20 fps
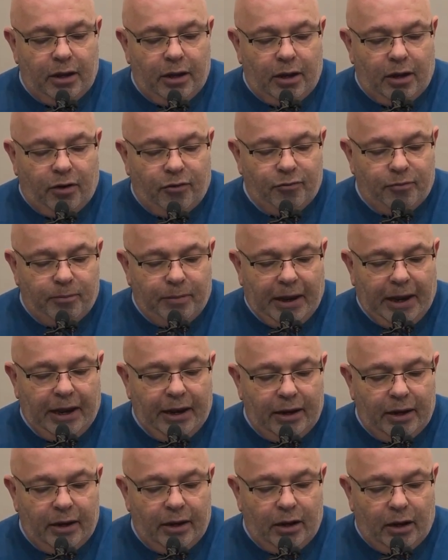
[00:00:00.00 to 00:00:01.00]
of
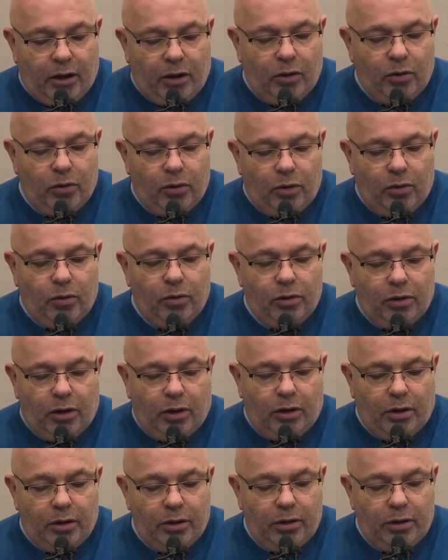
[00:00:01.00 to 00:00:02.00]
man, O Lord
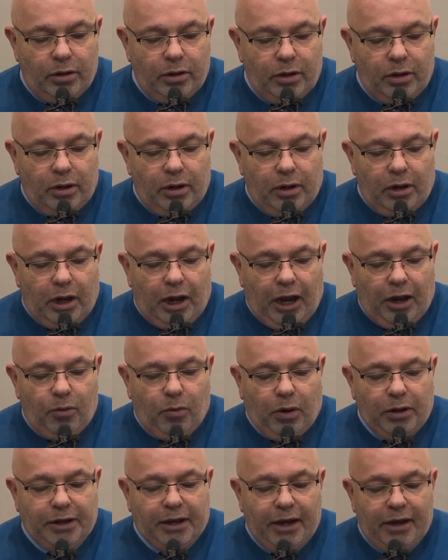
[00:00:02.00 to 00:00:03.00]
God? And
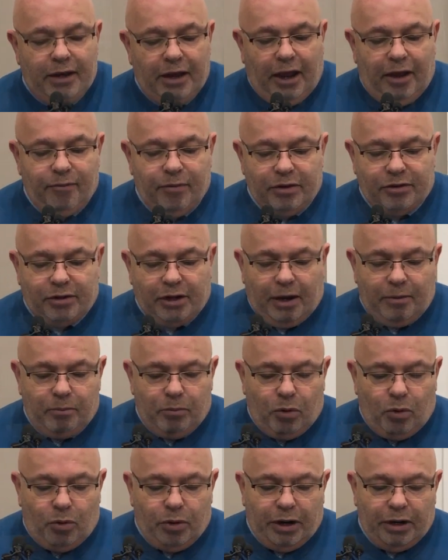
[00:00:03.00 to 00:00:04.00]
what can David say
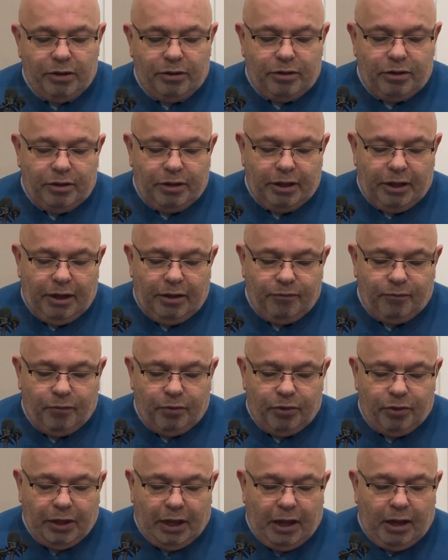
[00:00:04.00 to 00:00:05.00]
more unto thee? For
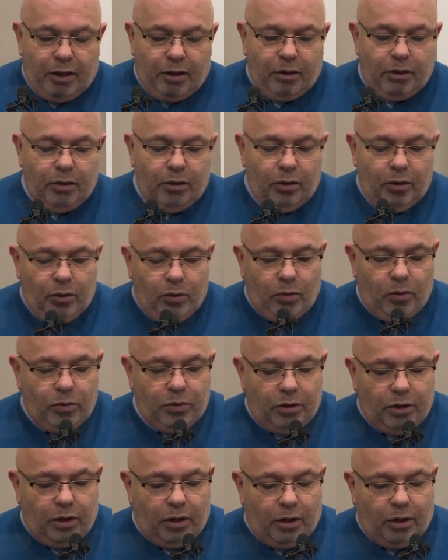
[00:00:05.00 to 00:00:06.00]
thou,
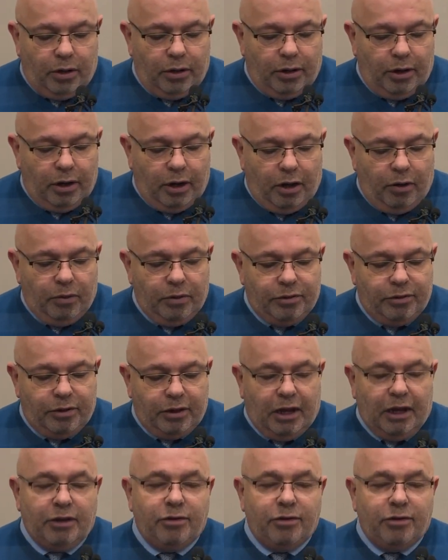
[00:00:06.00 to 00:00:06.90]
Lord God, knowest thy